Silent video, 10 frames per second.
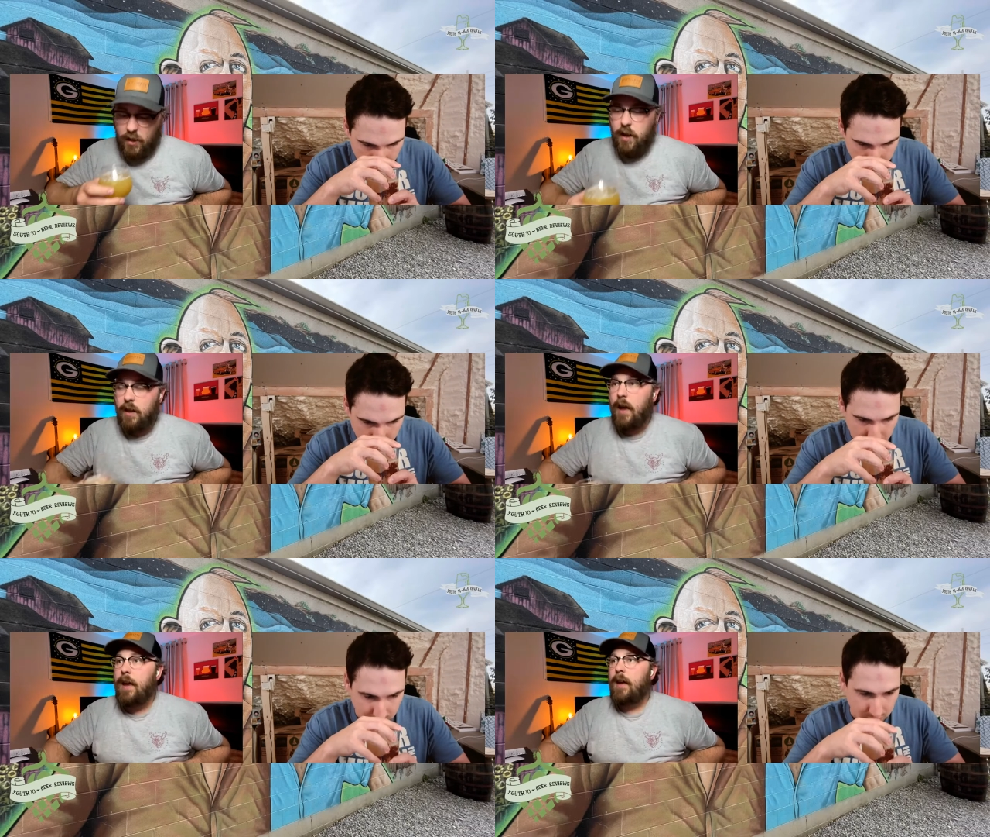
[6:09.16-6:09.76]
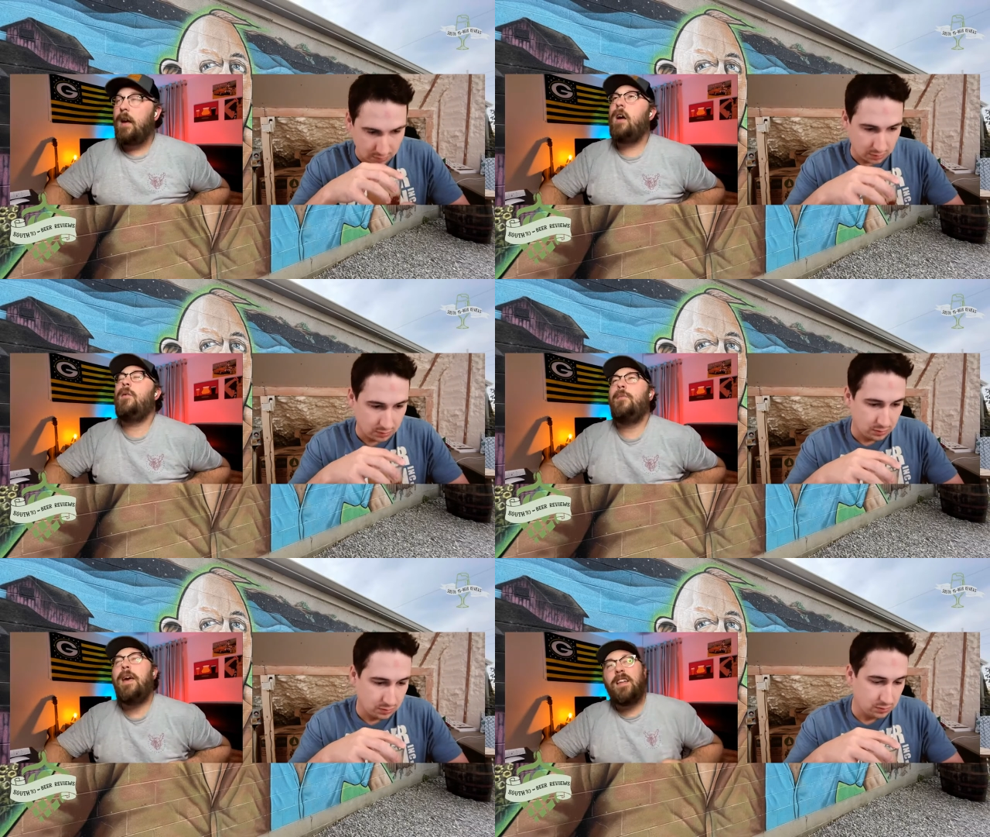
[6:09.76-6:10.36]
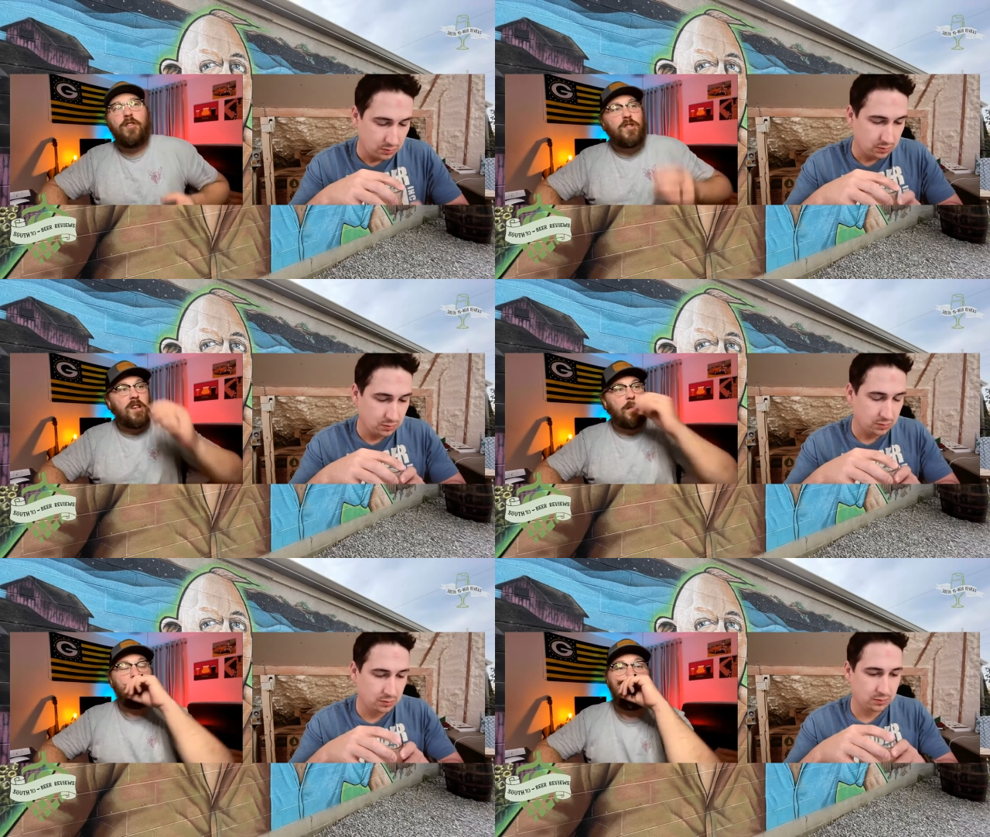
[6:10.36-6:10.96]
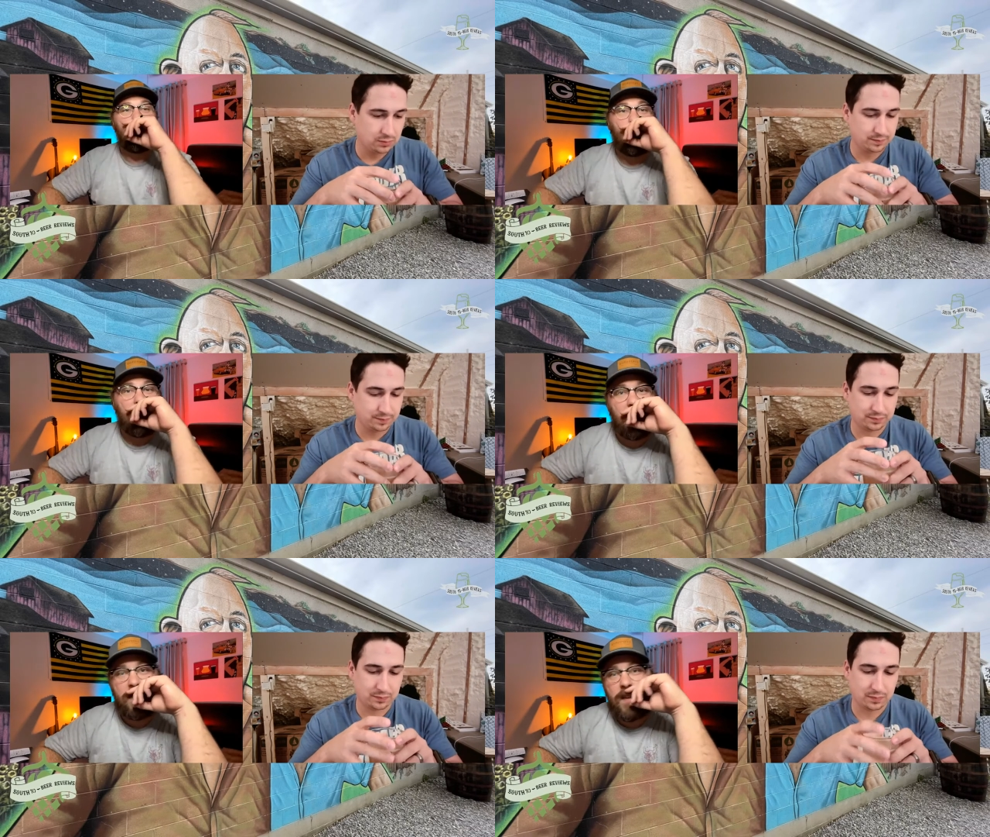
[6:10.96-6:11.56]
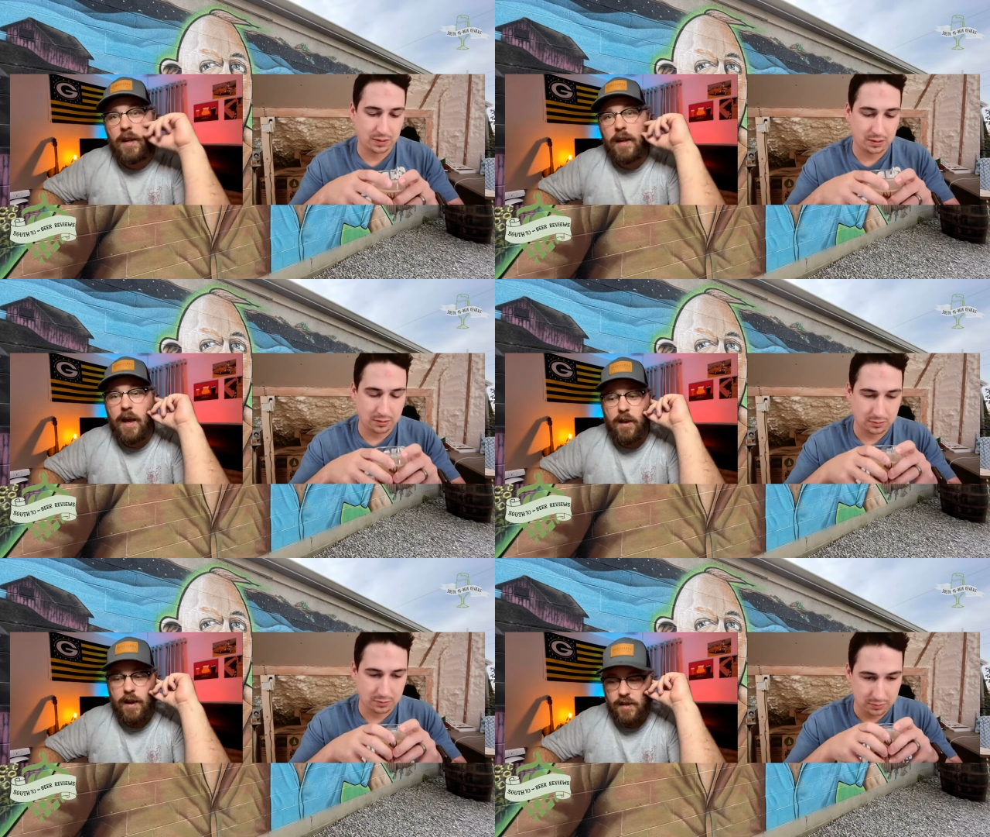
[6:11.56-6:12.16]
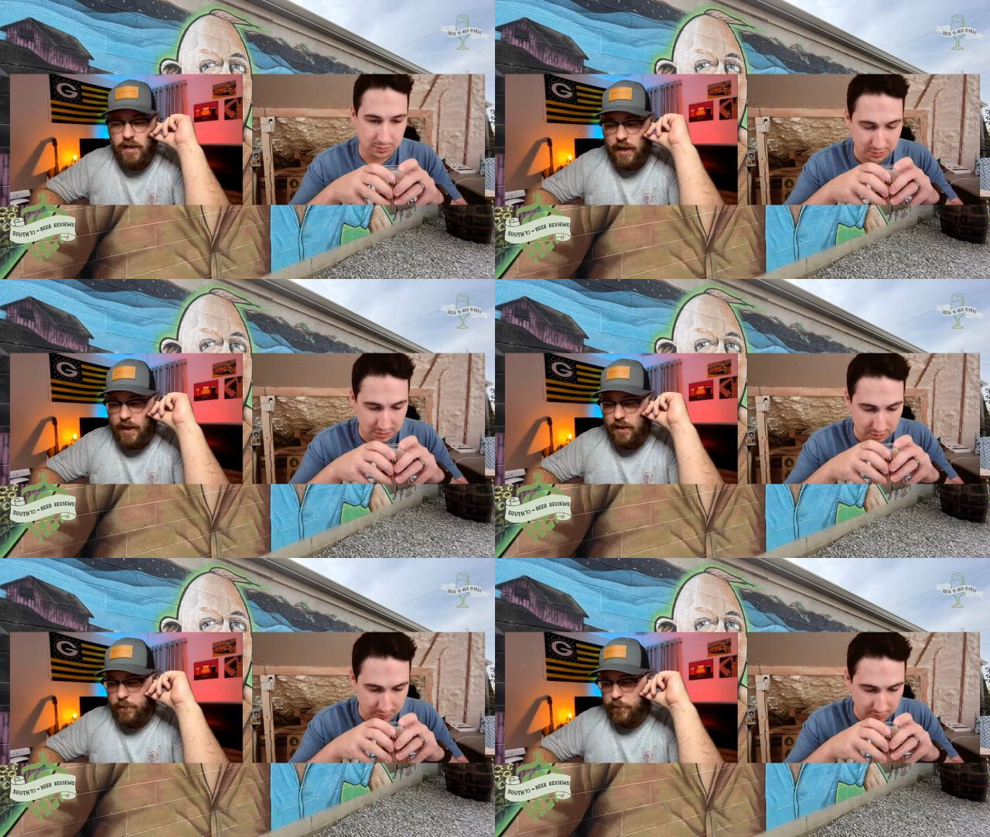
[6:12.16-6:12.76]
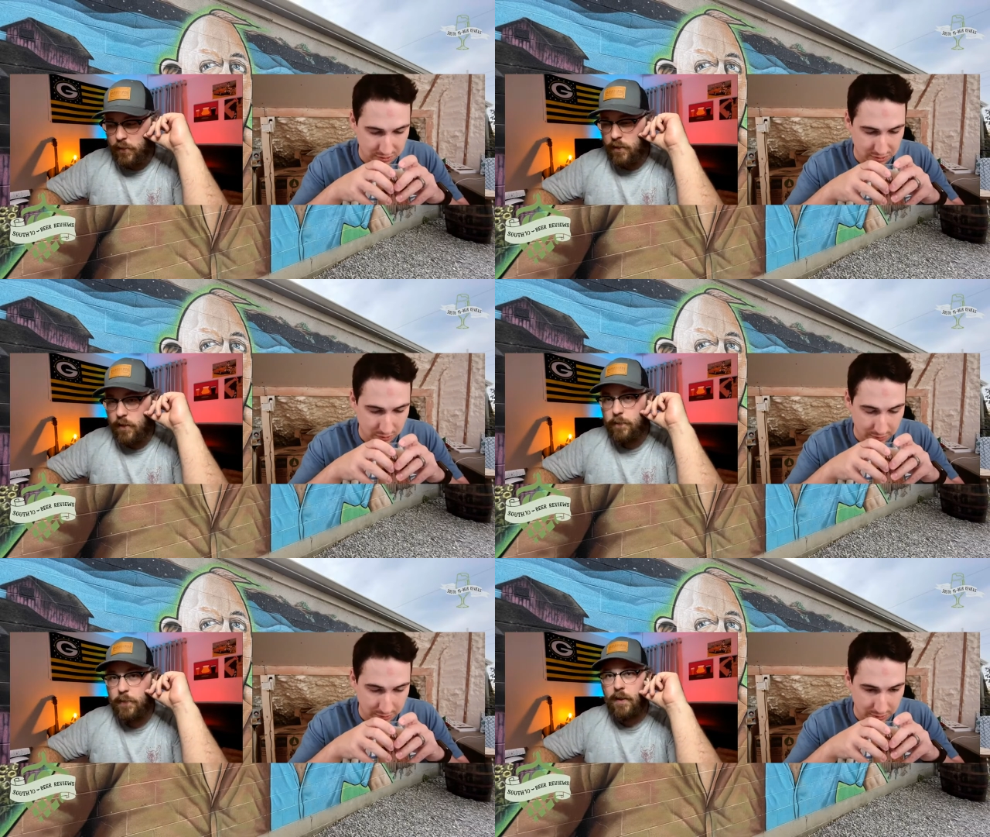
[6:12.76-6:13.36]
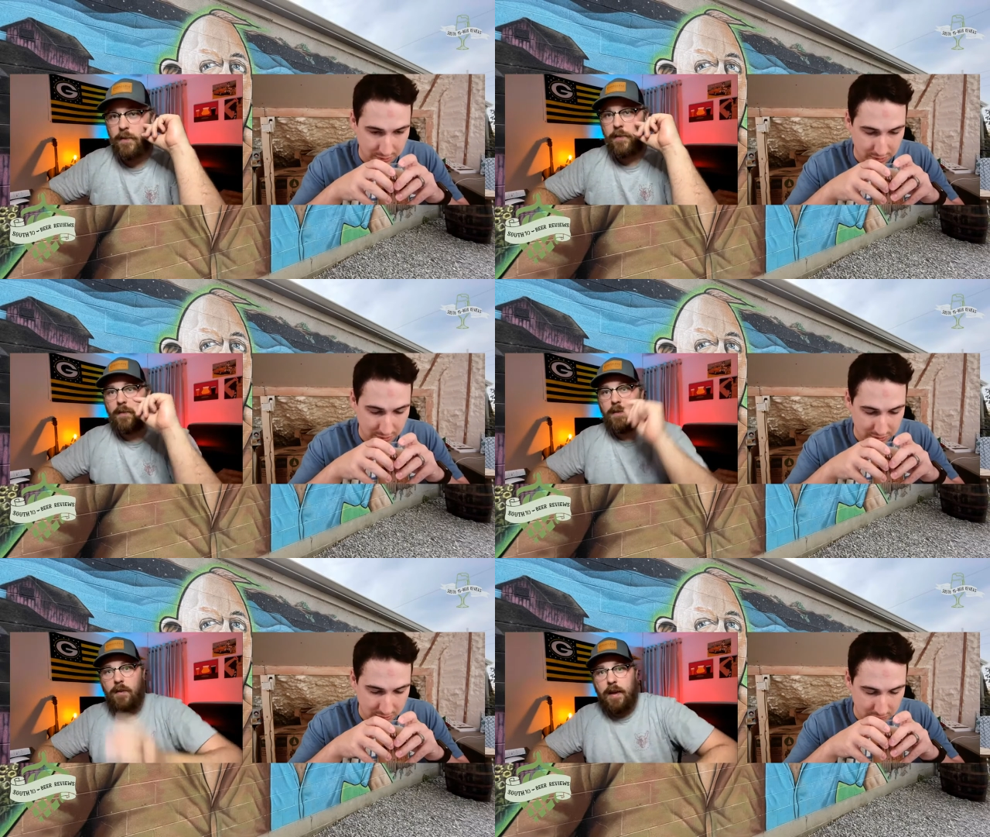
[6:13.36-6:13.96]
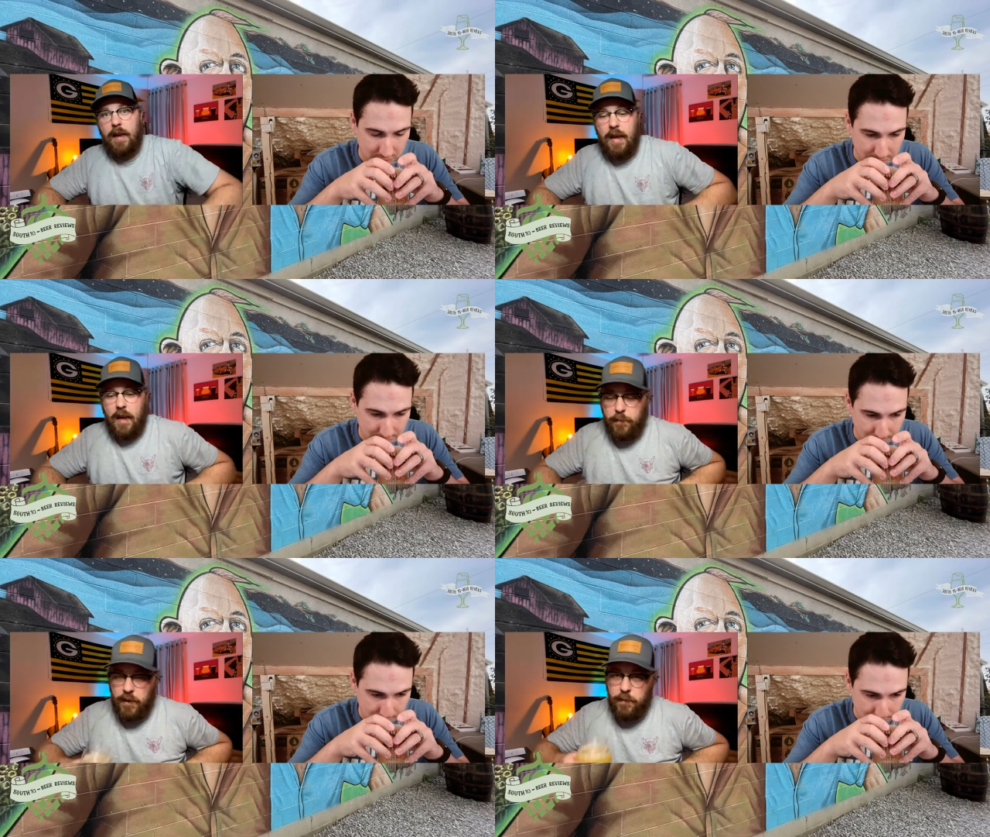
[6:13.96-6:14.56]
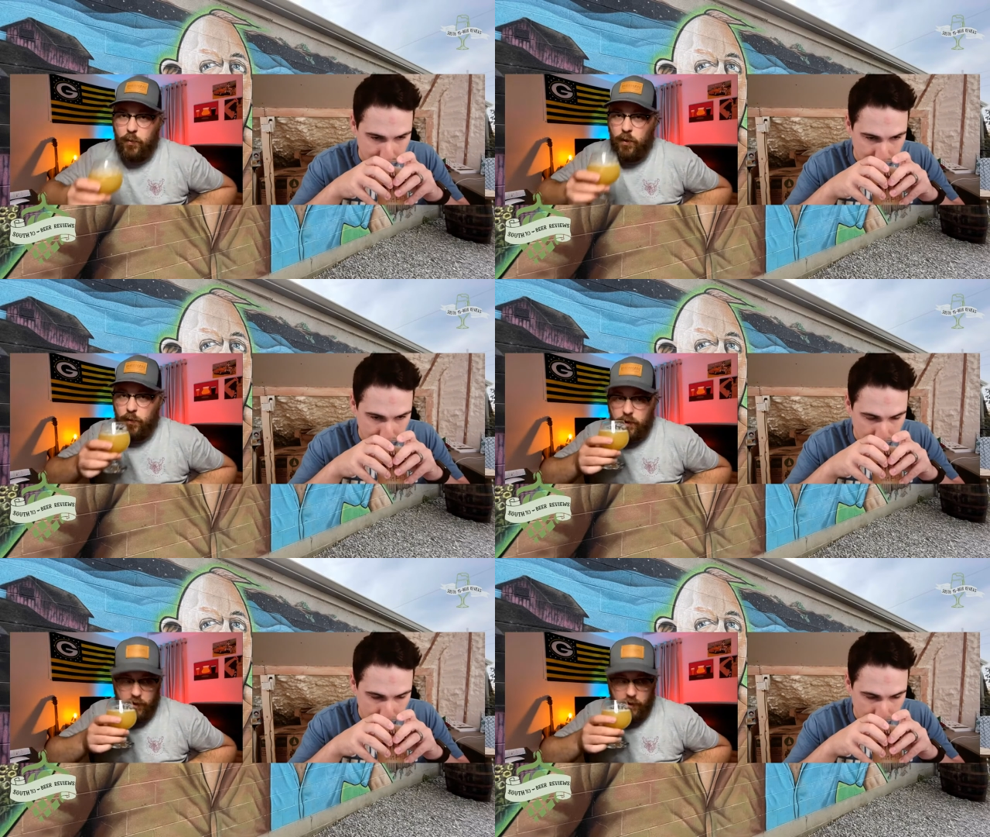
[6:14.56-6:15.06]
Speaker 1: not like man there's something that's really standing out and i there's can't so, there's so many pin, things going like on i can't pinpoint what